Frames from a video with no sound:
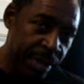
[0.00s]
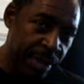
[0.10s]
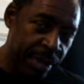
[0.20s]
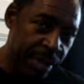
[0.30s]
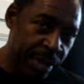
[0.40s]

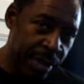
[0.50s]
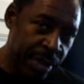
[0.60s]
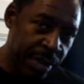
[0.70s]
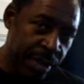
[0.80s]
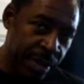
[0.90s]

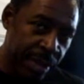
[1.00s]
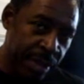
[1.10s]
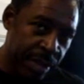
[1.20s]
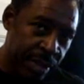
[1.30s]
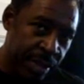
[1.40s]

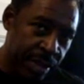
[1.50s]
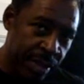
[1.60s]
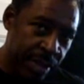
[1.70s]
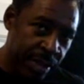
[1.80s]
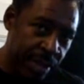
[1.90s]

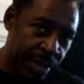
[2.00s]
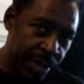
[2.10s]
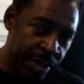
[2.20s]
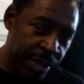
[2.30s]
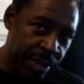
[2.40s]

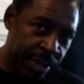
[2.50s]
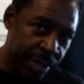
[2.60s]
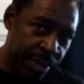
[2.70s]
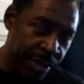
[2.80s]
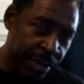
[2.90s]

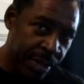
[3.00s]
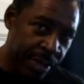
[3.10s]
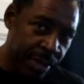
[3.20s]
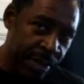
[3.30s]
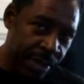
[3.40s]

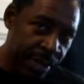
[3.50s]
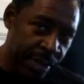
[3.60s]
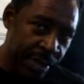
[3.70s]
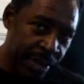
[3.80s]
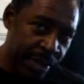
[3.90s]

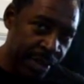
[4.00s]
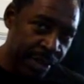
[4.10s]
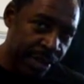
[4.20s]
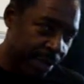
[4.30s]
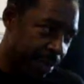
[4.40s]

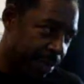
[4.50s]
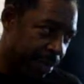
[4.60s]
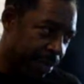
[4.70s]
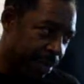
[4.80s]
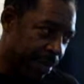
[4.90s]

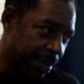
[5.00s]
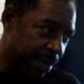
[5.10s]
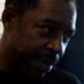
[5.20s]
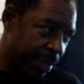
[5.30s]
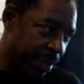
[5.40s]
The person shown says nothing.